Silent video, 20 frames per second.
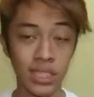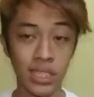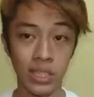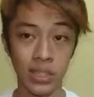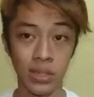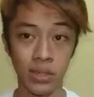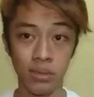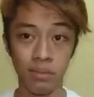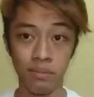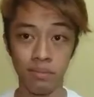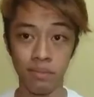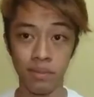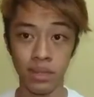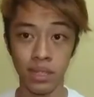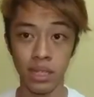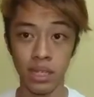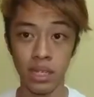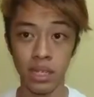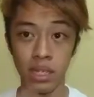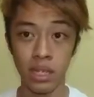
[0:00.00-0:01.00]
So,
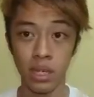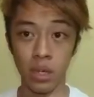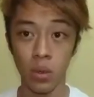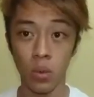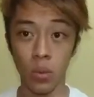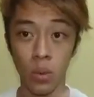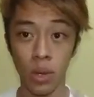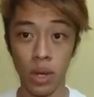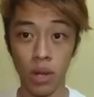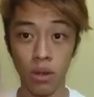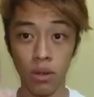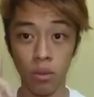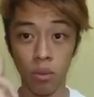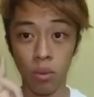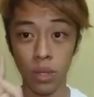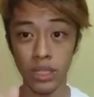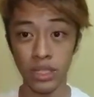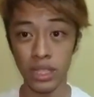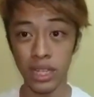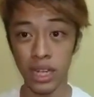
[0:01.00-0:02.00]

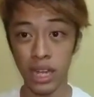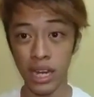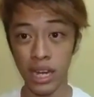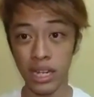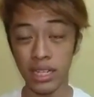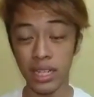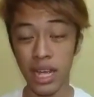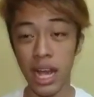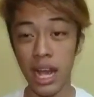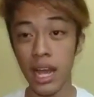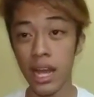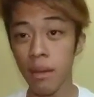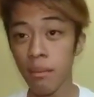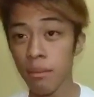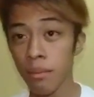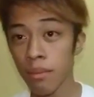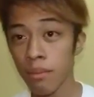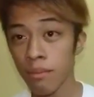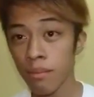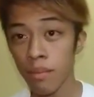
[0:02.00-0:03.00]
without wasting any
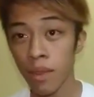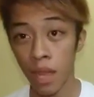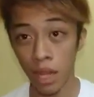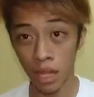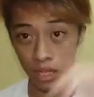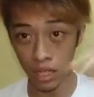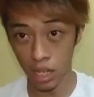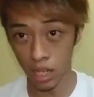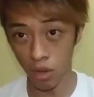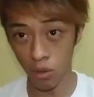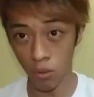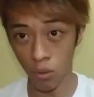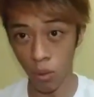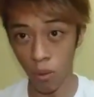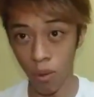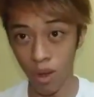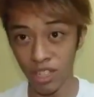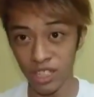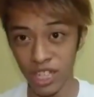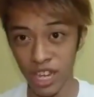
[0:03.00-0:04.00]
time, thank you
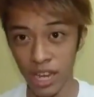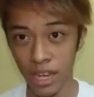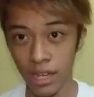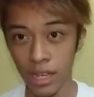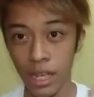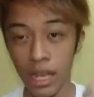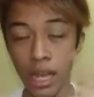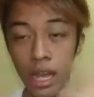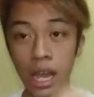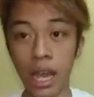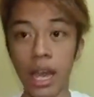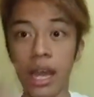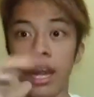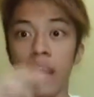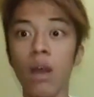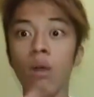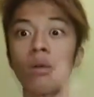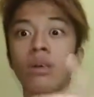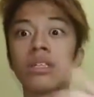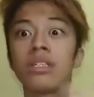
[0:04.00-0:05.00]
for watching,
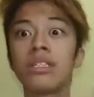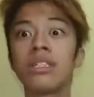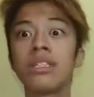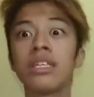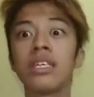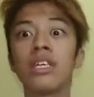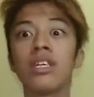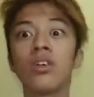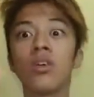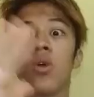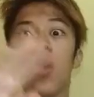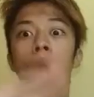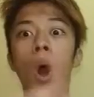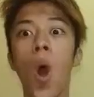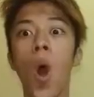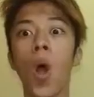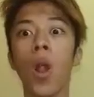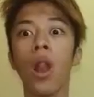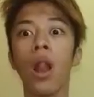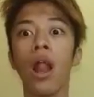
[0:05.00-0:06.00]
and I will see you
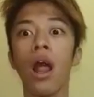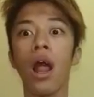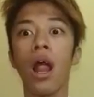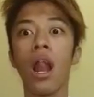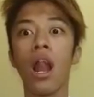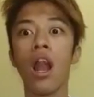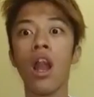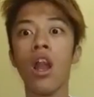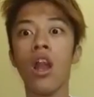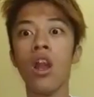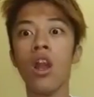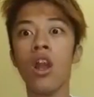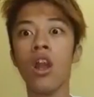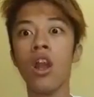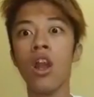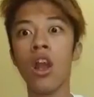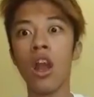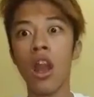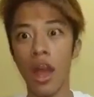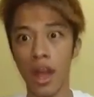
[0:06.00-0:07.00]
all
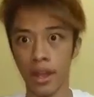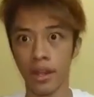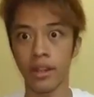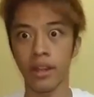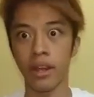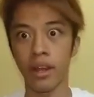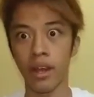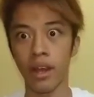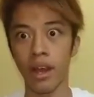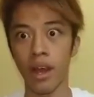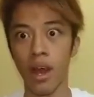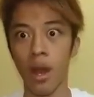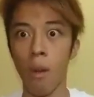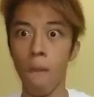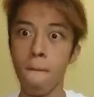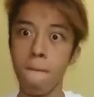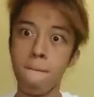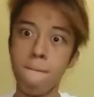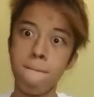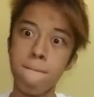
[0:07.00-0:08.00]
later.